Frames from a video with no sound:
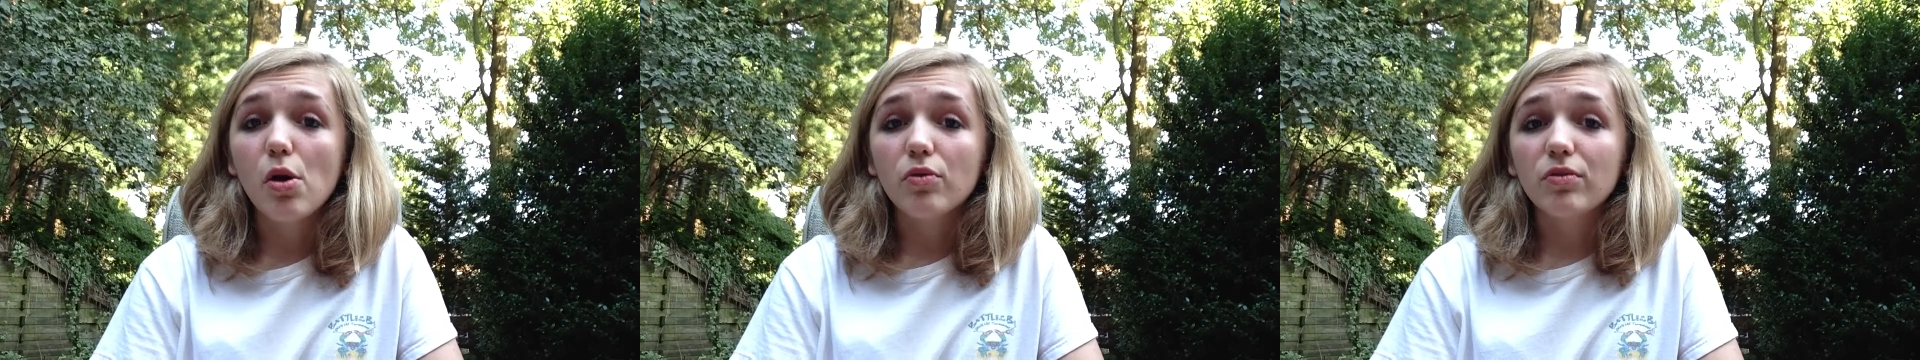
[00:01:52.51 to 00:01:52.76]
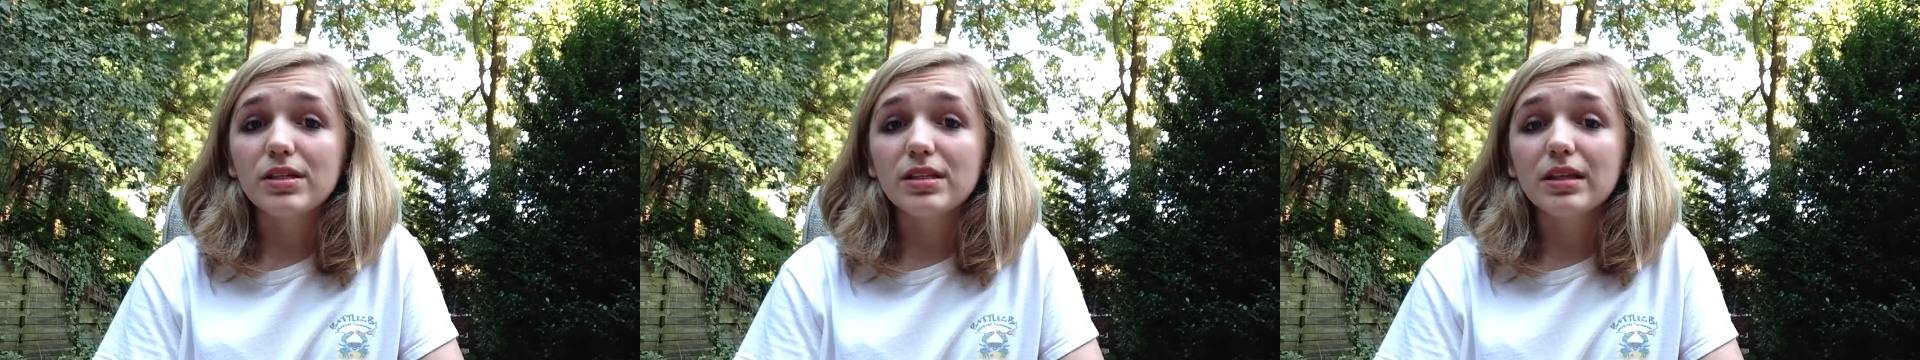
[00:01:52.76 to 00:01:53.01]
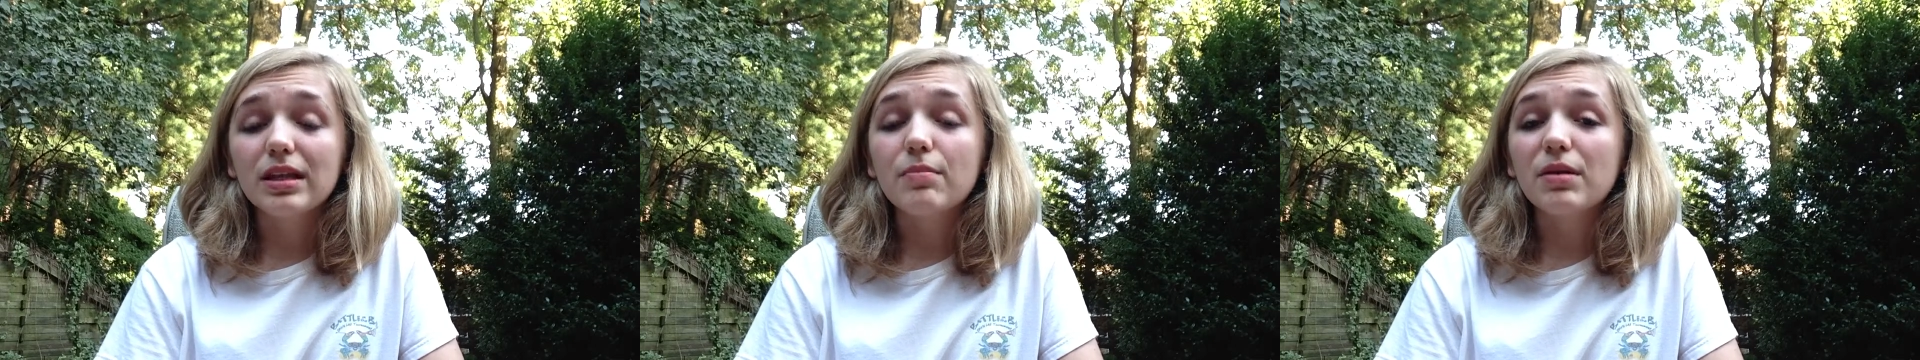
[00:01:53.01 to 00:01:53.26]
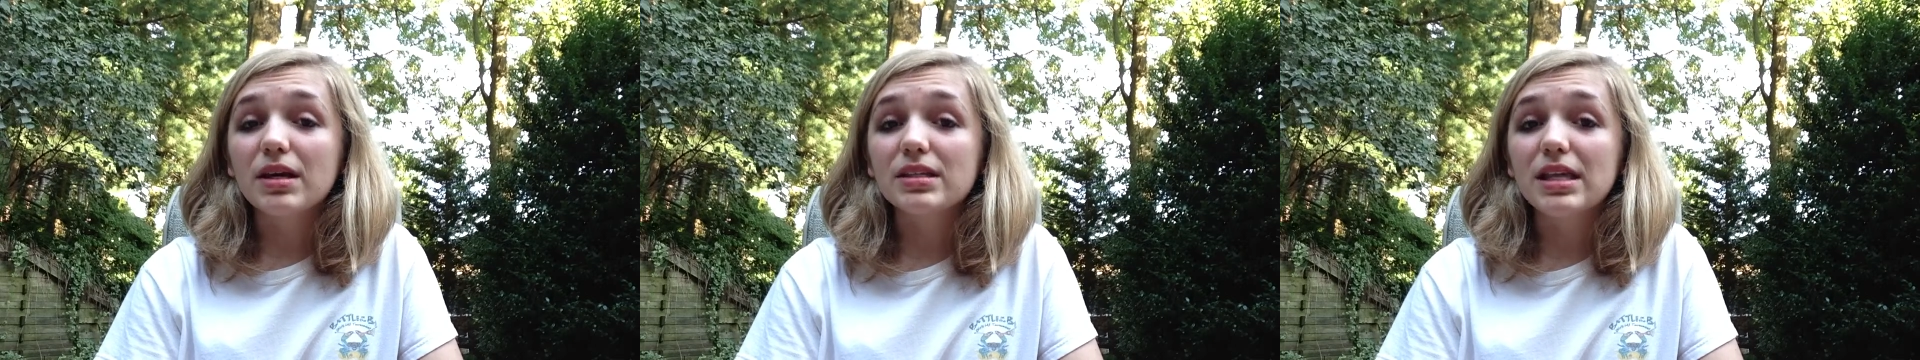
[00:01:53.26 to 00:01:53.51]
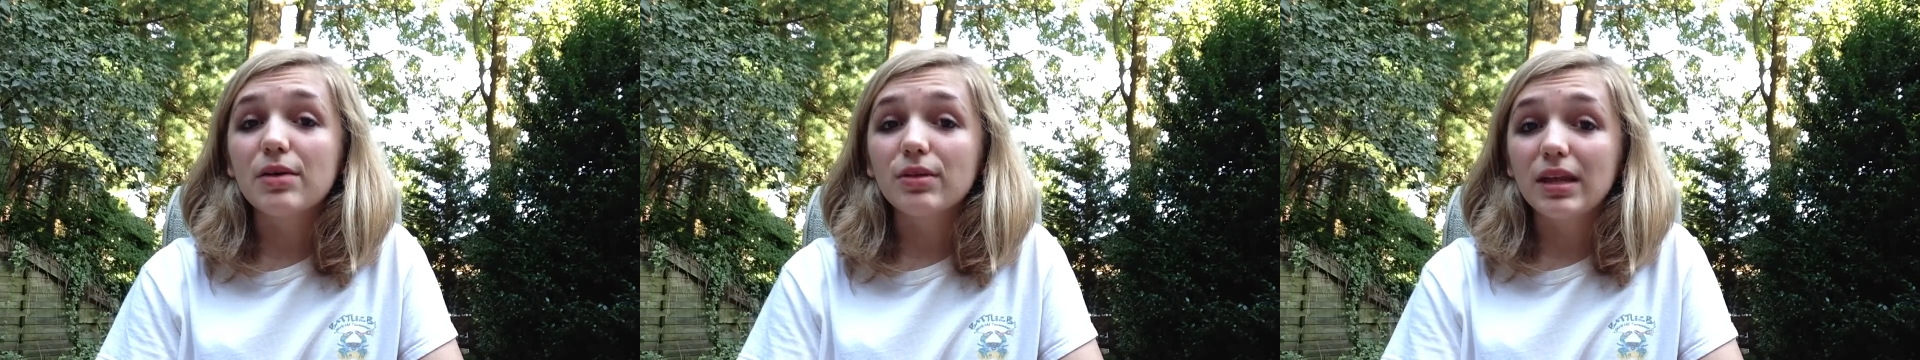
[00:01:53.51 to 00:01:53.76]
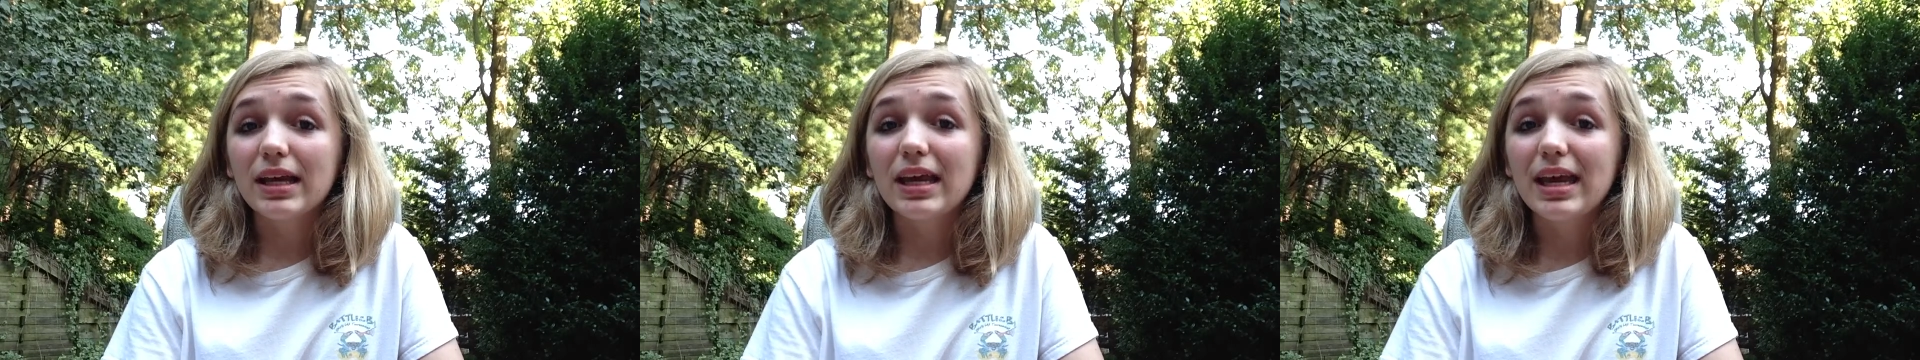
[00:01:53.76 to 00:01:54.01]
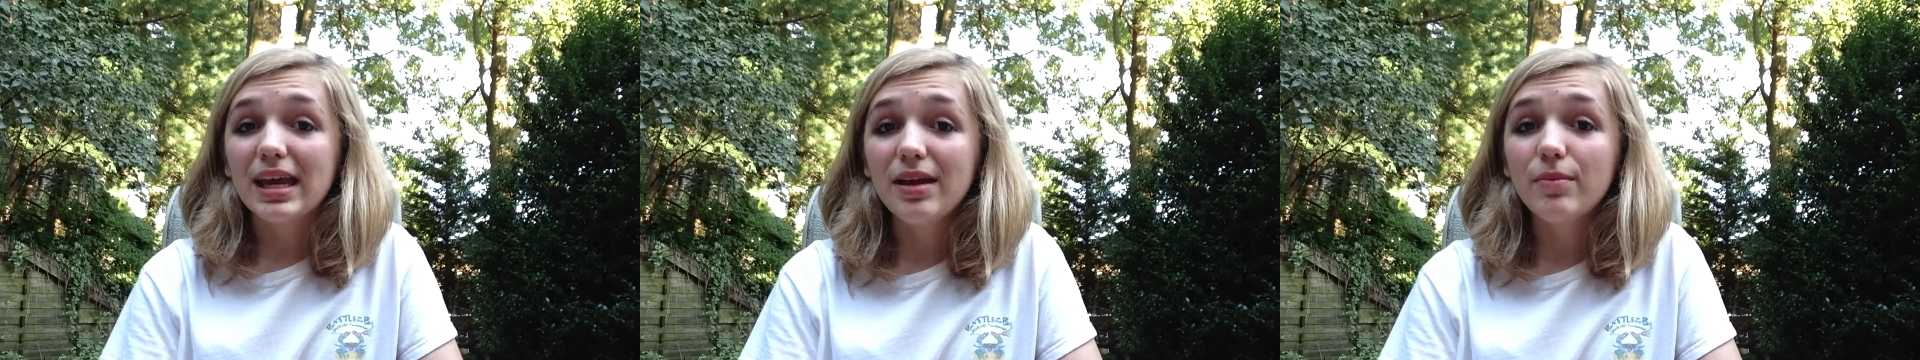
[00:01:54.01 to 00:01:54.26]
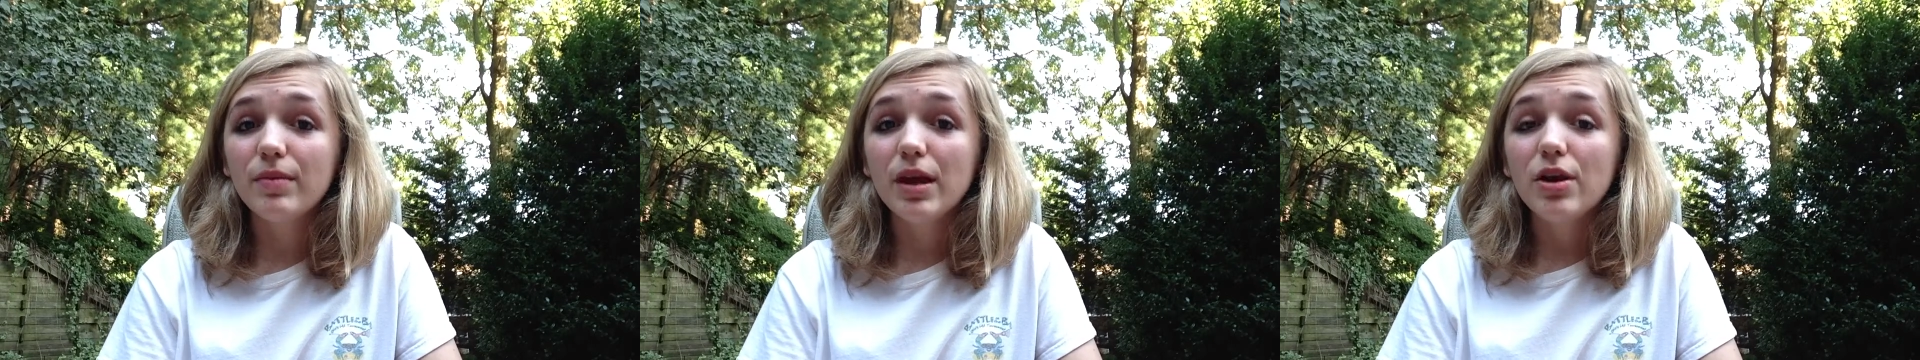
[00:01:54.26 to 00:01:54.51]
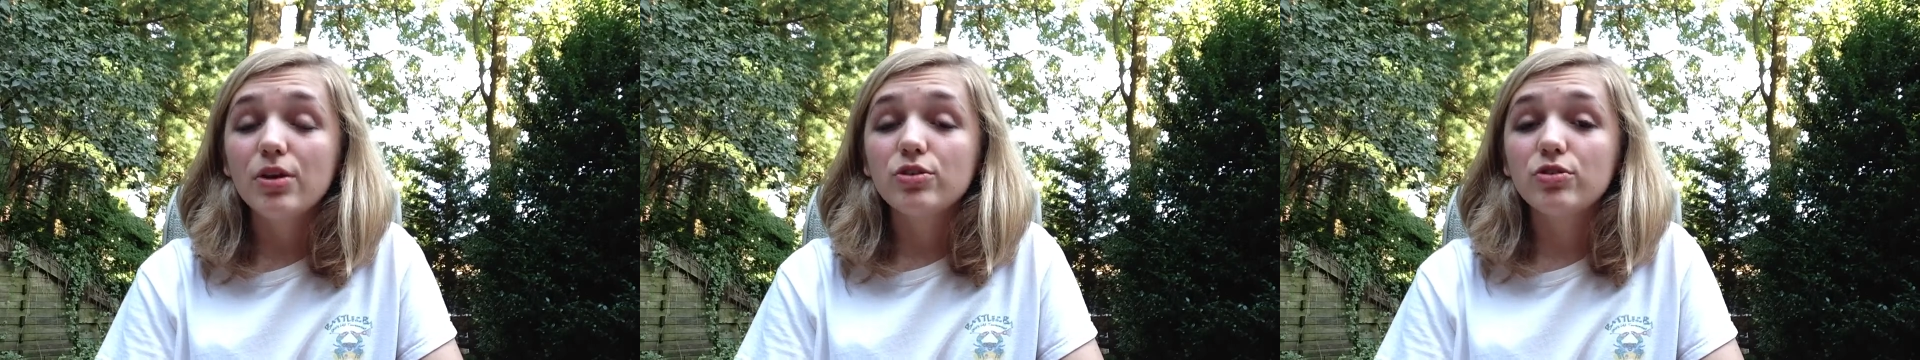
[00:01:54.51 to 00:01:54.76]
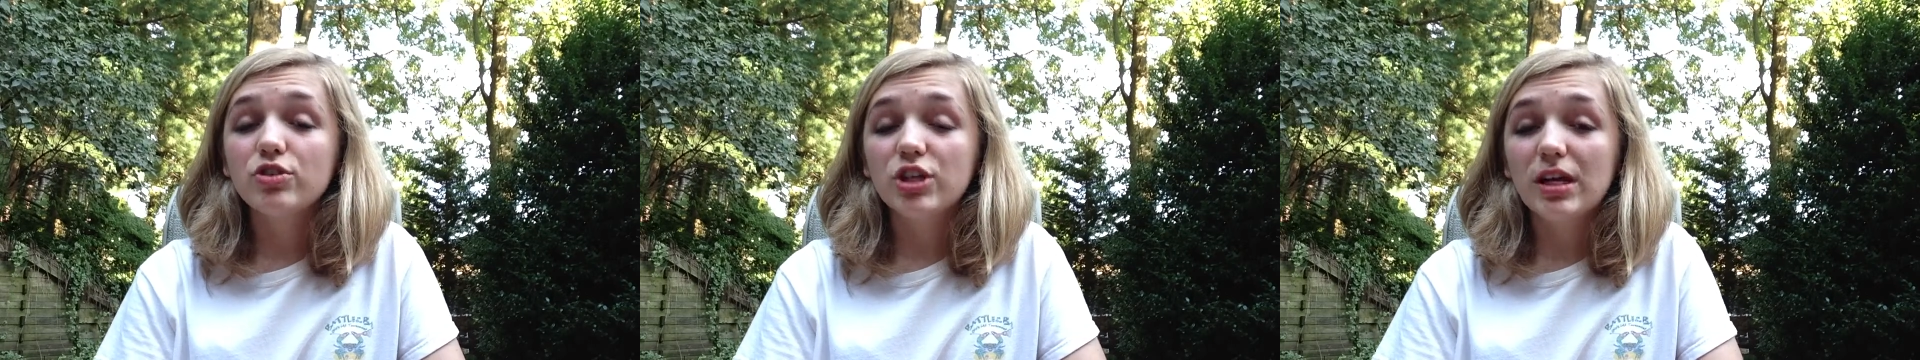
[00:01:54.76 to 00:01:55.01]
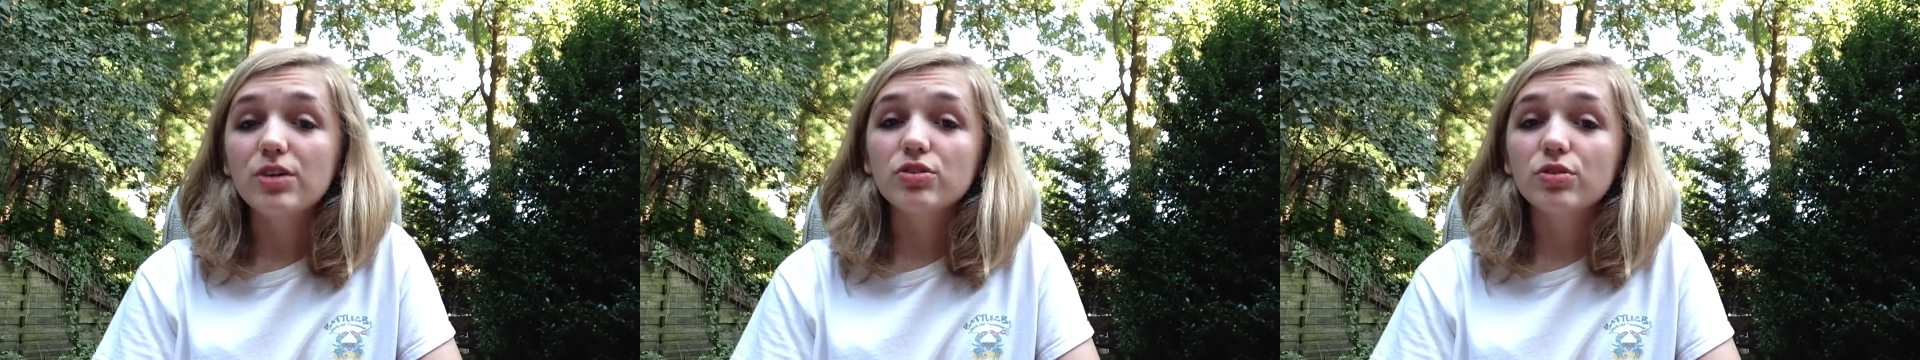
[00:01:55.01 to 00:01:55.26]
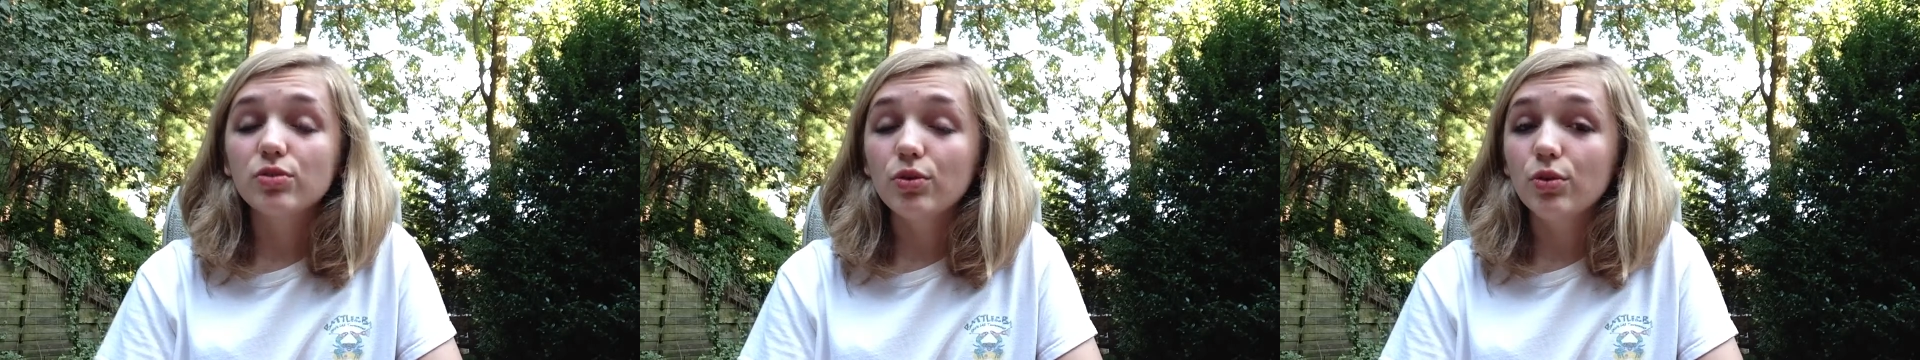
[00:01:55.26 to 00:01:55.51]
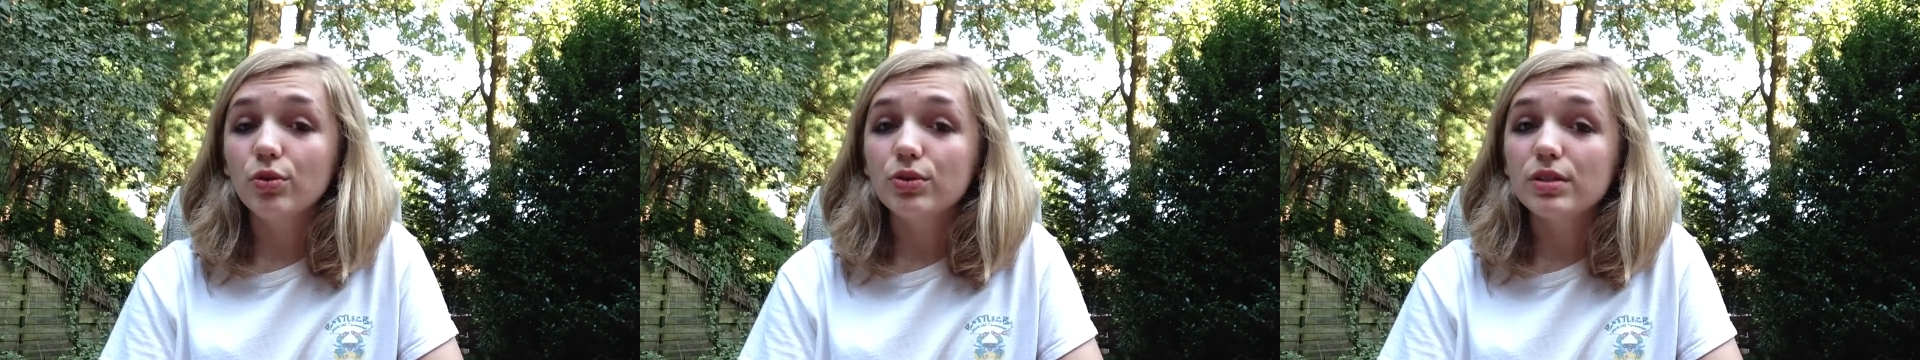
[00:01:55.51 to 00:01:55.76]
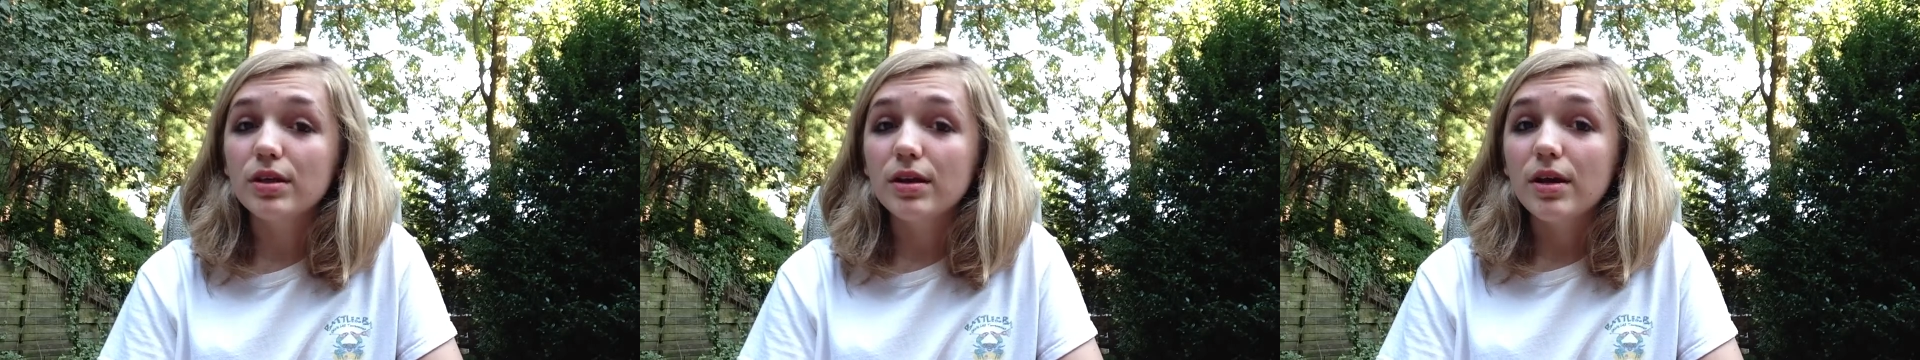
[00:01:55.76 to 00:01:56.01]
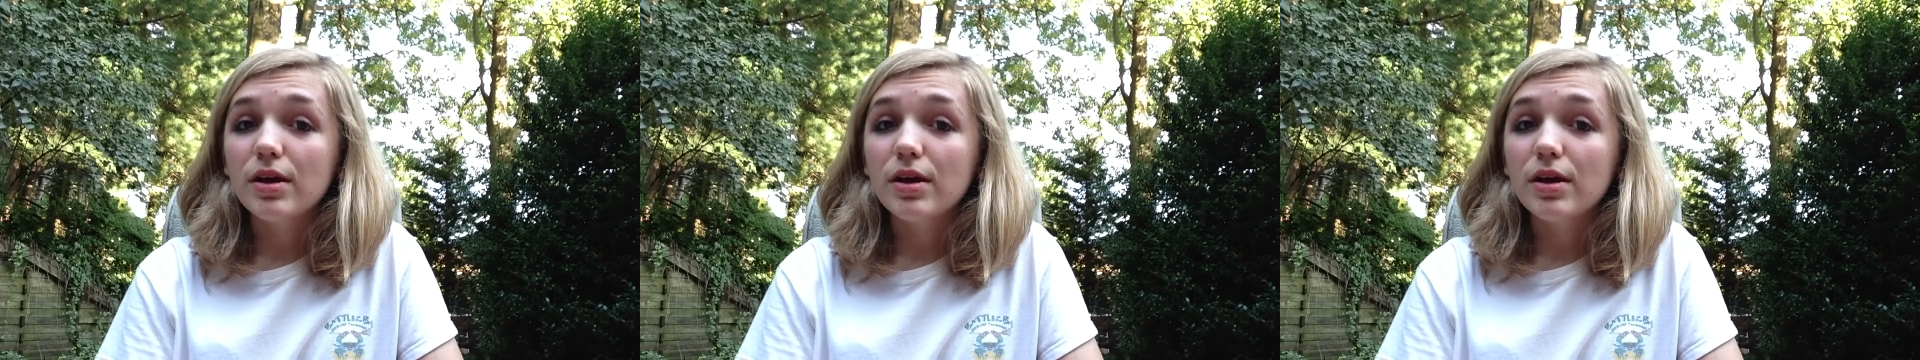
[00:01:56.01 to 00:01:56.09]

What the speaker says: recently because they would like him to change the rules